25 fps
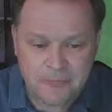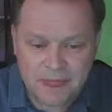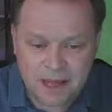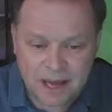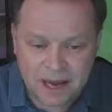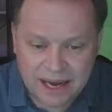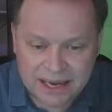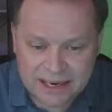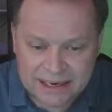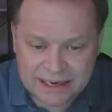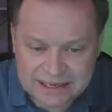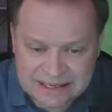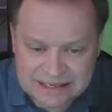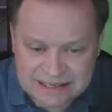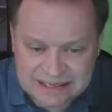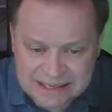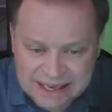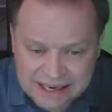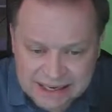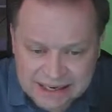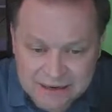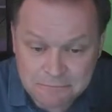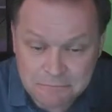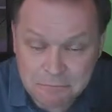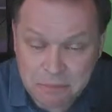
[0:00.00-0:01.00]
I could
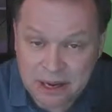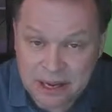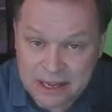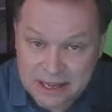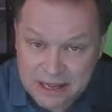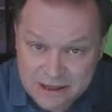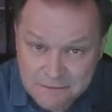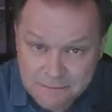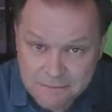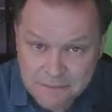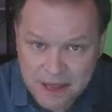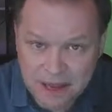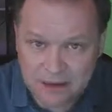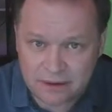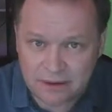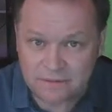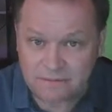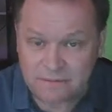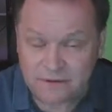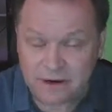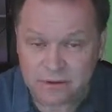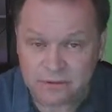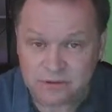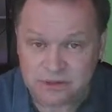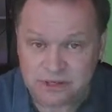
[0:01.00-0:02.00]
send it by email if
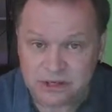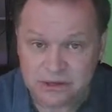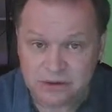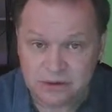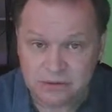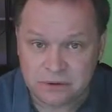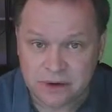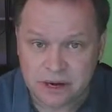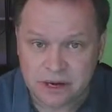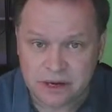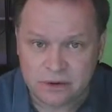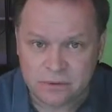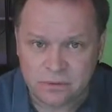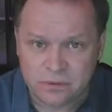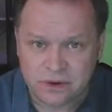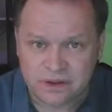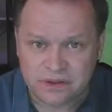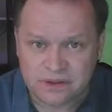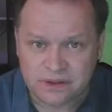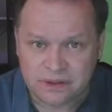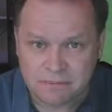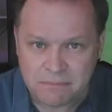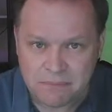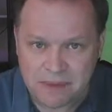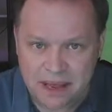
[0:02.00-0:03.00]
I was integrated
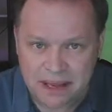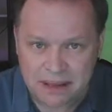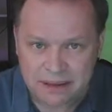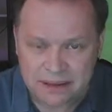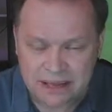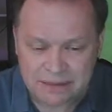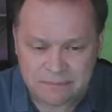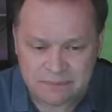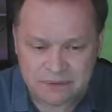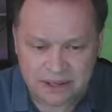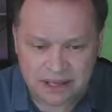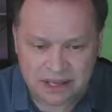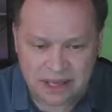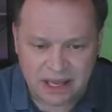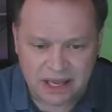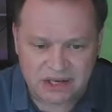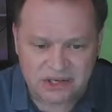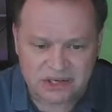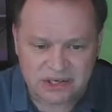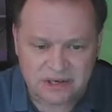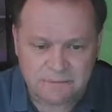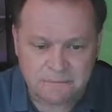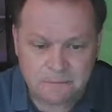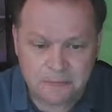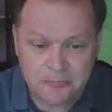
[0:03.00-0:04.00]
with a mail
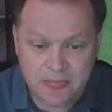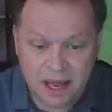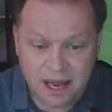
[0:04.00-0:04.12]
application.